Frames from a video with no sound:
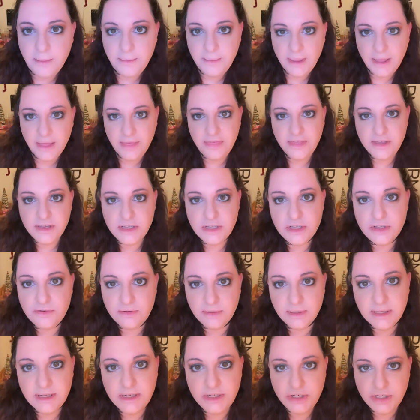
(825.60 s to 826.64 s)
this is
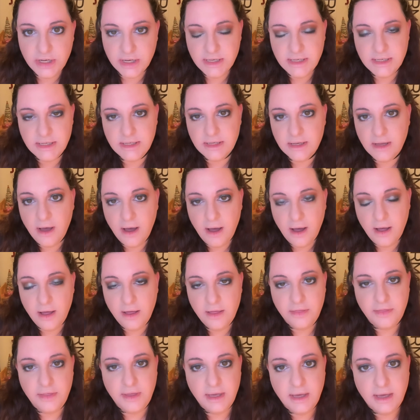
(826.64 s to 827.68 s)
really just
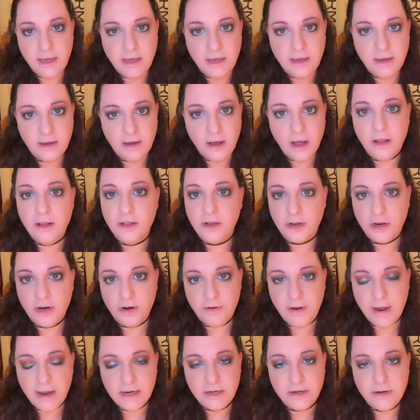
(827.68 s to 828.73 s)
the color
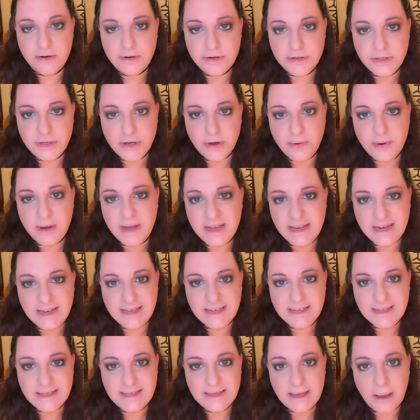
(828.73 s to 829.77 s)
corrector, so it
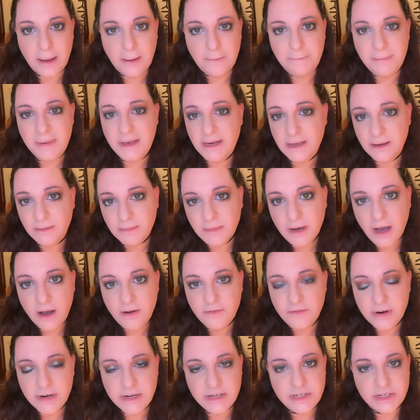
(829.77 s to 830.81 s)
is medium
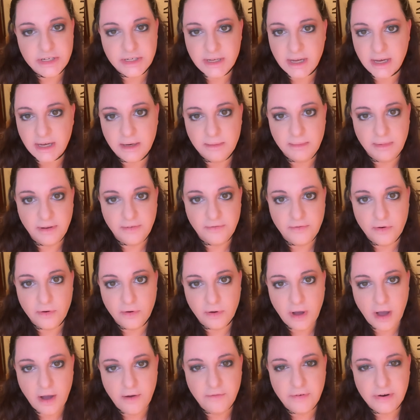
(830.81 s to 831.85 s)
coverage. It's not gonna be full
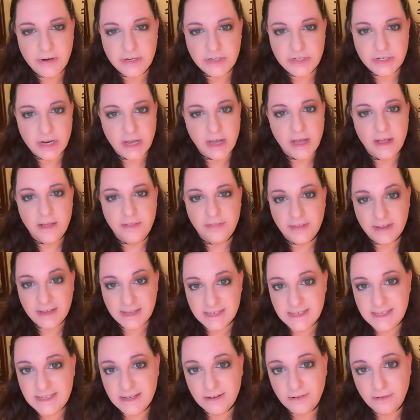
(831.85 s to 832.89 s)
coverage. The
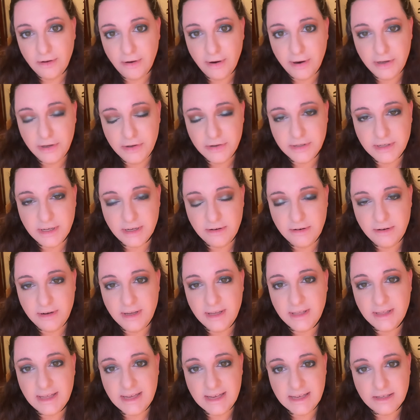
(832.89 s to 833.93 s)
concealer I used
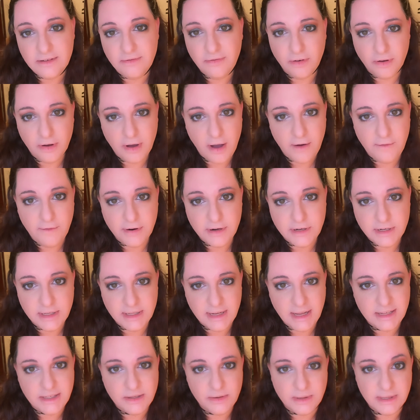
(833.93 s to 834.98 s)
underneath is full coverage, and
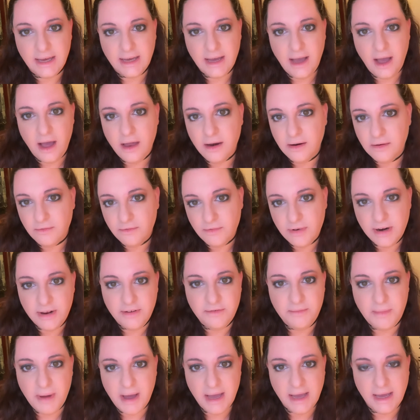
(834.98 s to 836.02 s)
that's what's got rid of
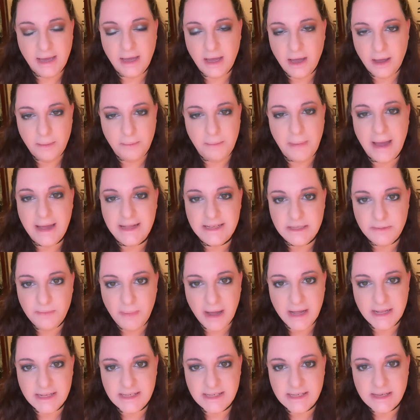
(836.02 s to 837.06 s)
my bad
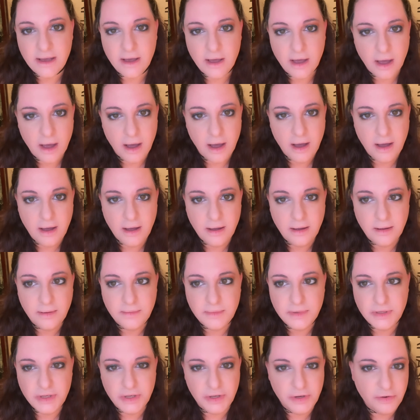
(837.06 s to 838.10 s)
spots.
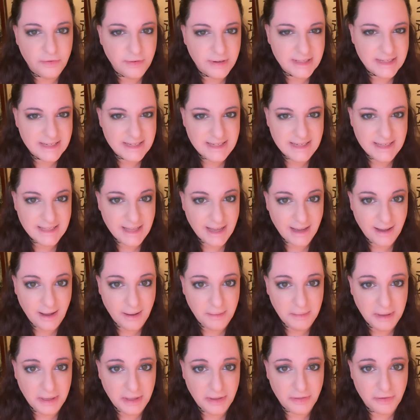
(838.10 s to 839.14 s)
So you don't really see that
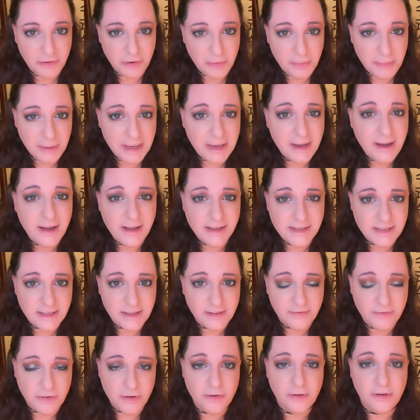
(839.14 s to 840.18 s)
coming through because of the
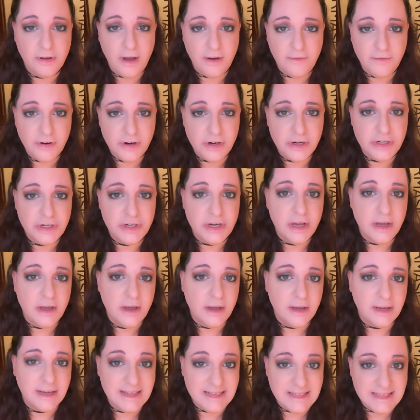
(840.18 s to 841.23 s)
full coverage
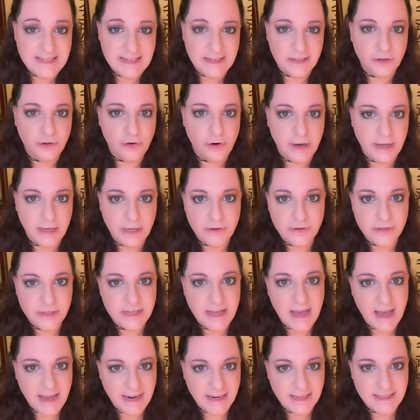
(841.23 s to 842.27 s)
concealer I used
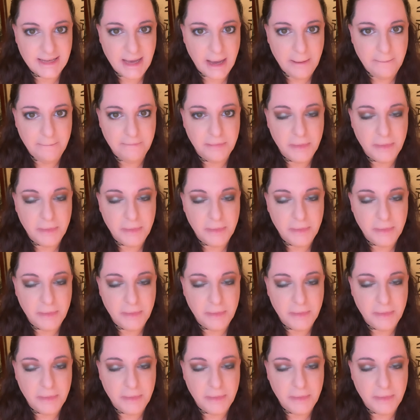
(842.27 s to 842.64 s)
ahead of time.